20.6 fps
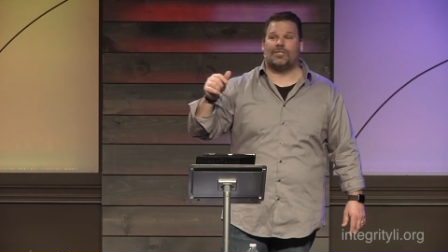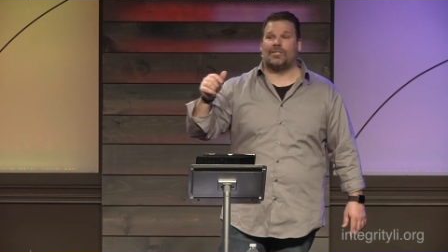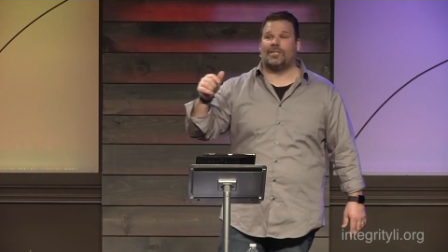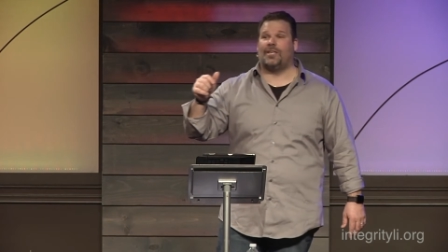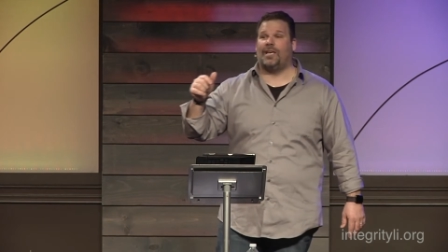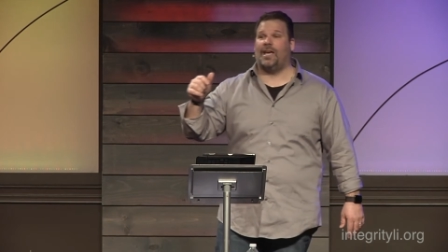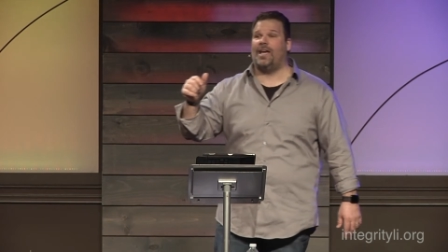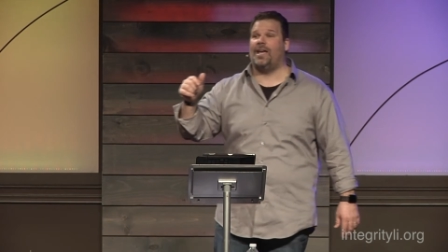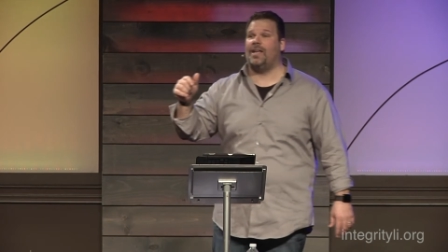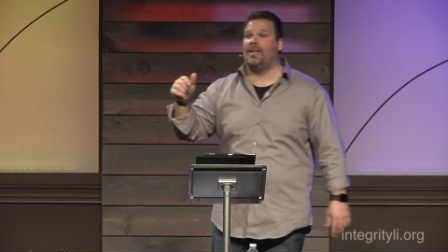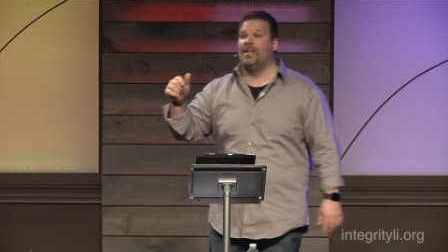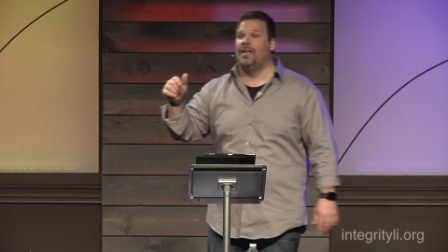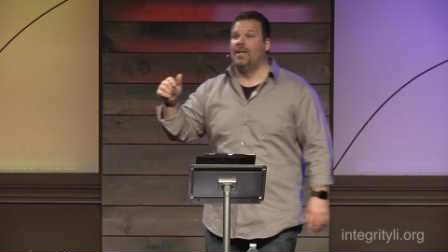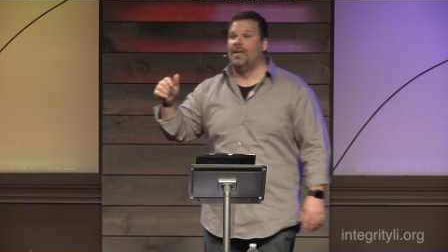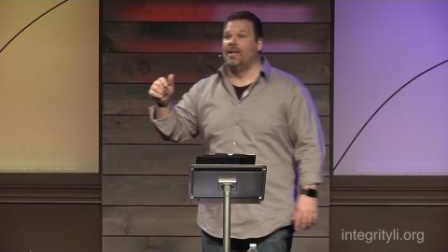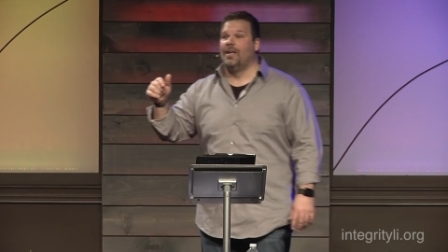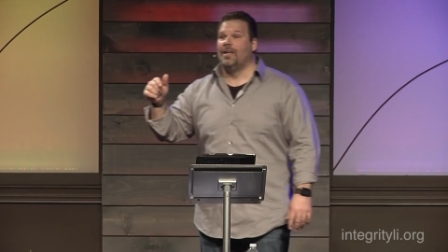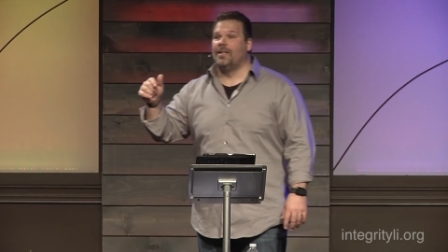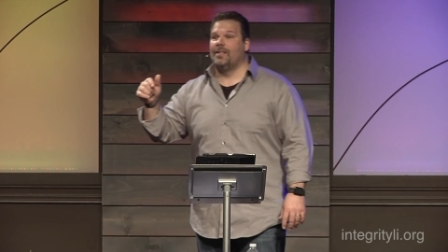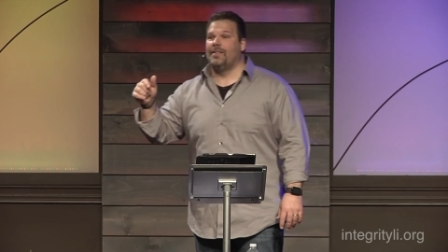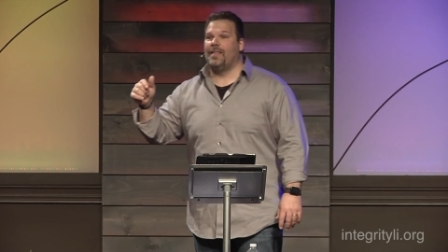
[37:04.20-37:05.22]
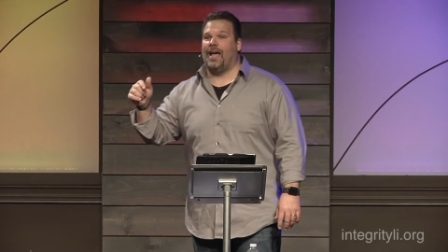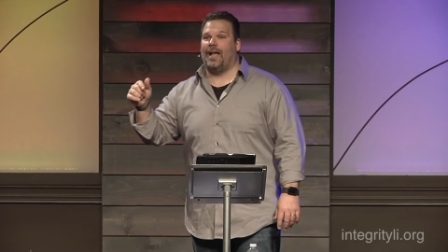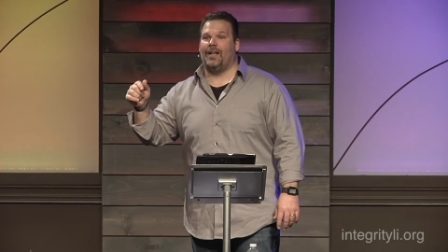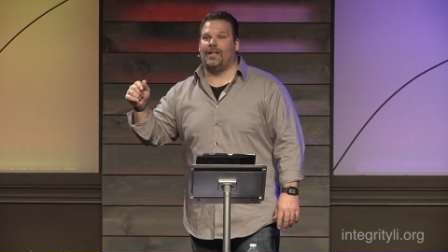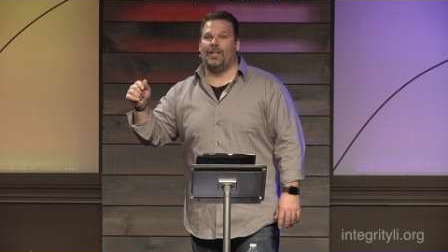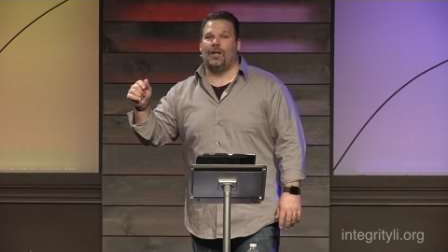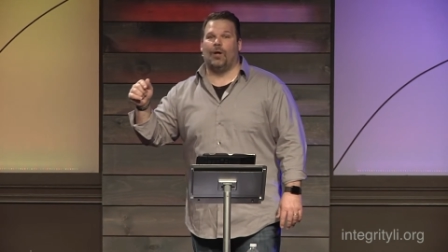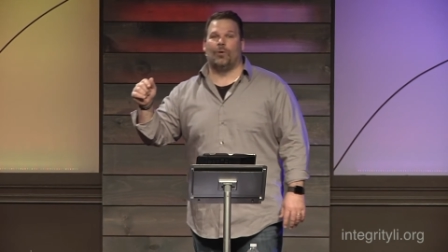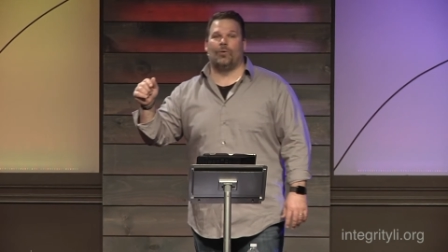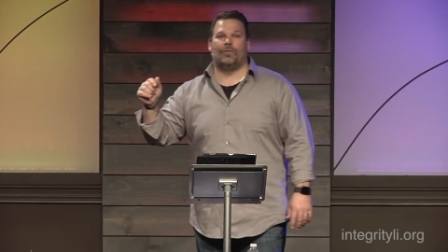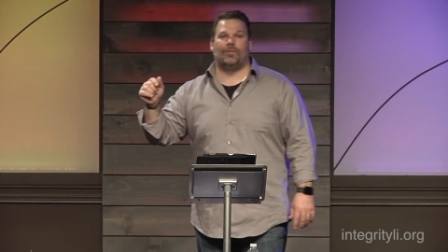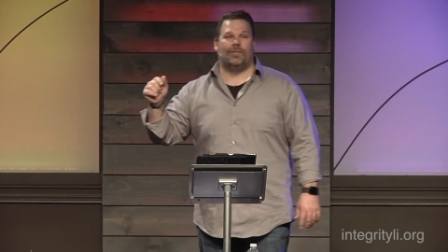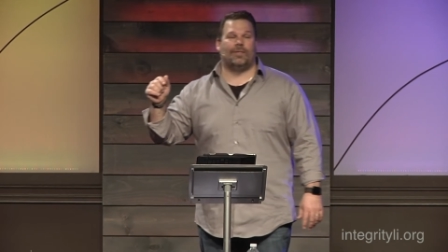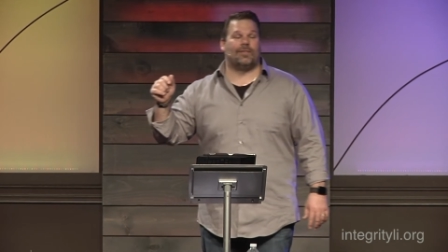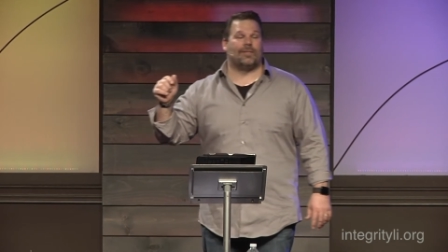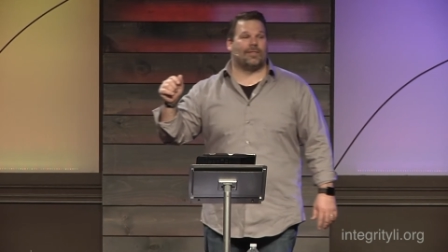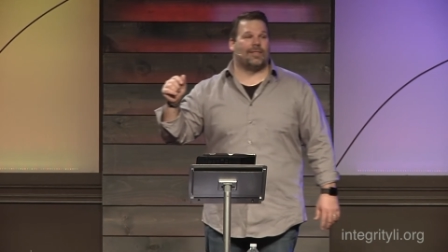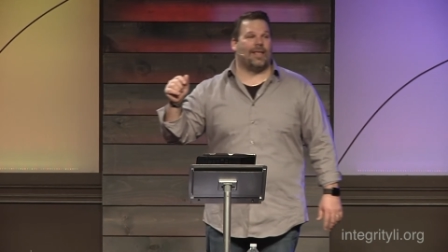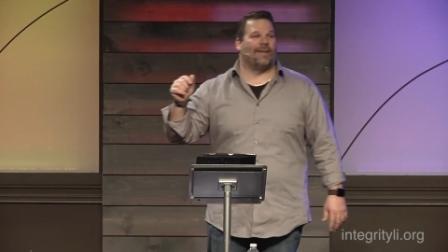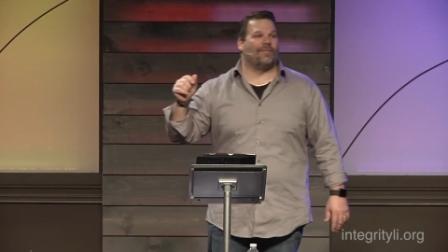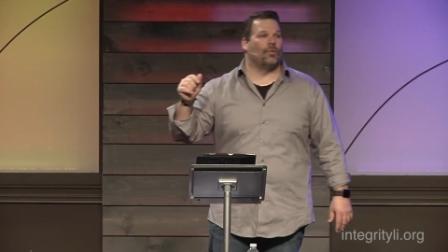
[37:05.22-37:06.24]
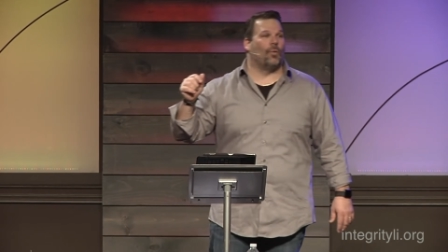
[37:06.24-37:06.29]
kid that, you know, they have